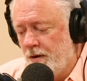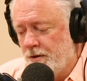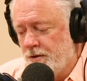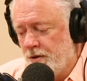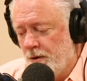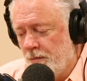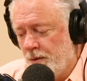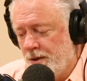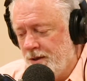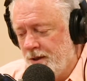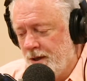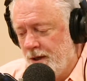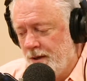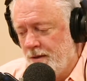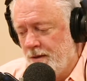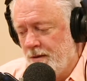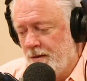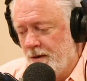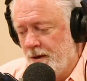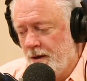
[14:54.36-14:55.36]
trip we
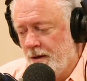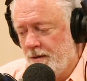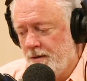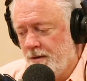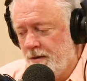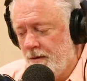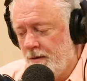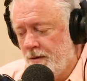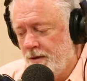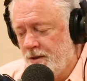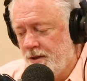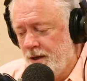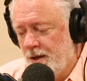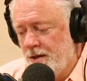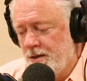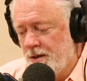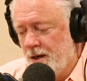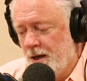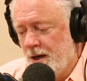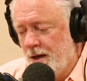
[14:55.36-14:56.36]
did when
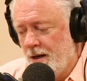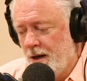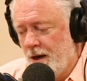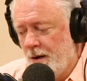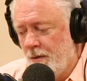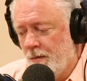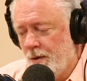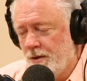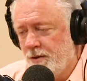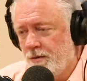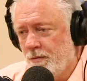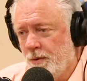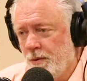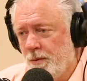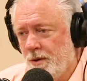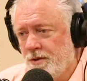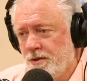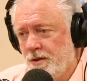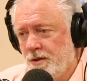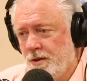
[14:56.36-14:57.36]
TJ and I we
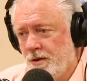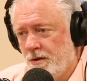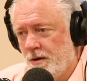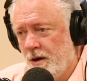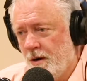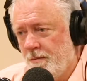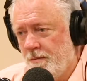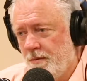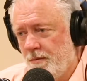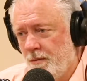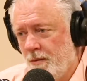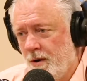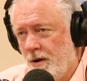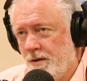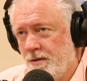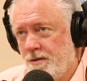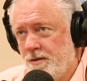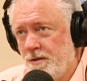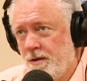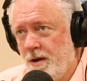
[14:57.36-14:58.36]
went to Europe
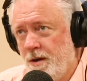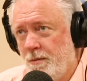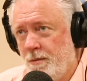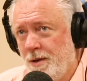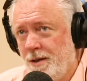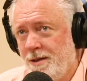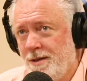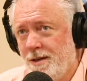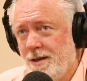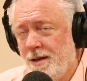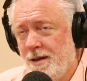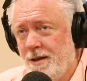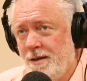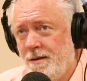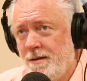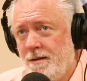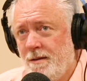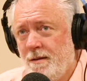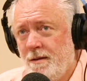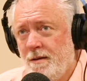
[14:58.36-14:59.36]
once, and we
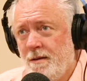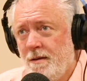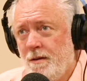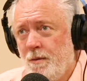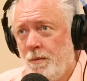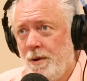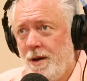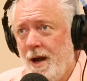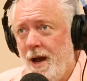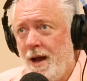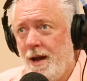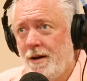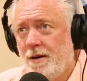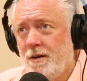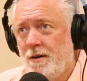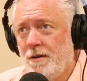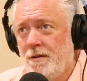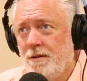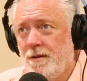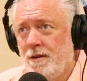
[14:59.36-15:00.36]
did we
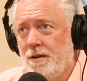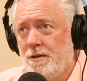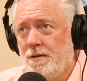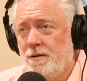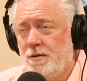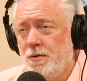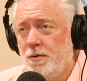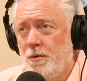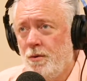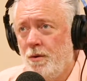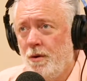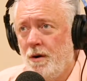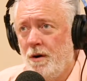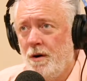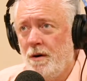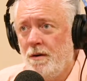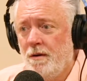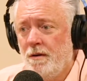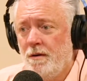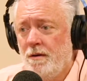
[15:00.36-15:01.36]
anchored the
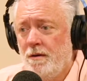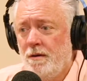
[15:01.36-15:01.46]
tour